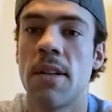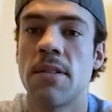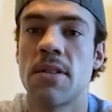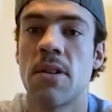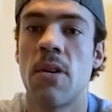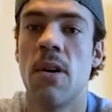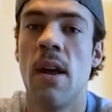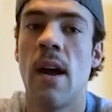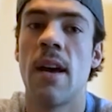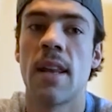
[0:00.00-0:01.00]
And so
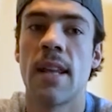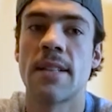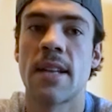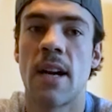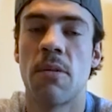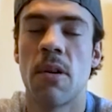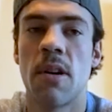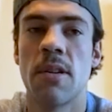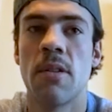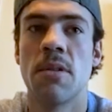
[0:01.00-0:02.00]
I think that's kind of
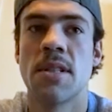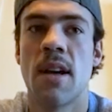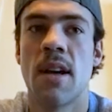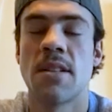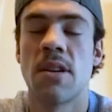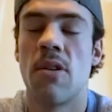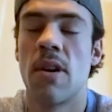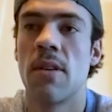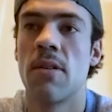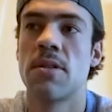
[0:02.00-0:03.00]
where it was nice to go
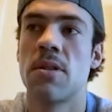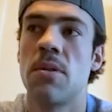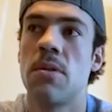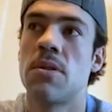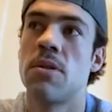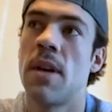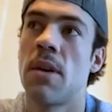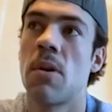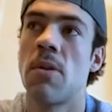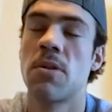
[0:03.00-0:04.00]
on a little two-week
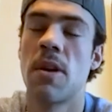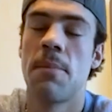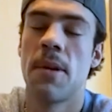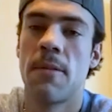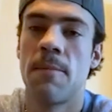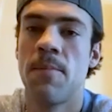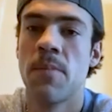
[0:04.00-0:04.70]
road trip and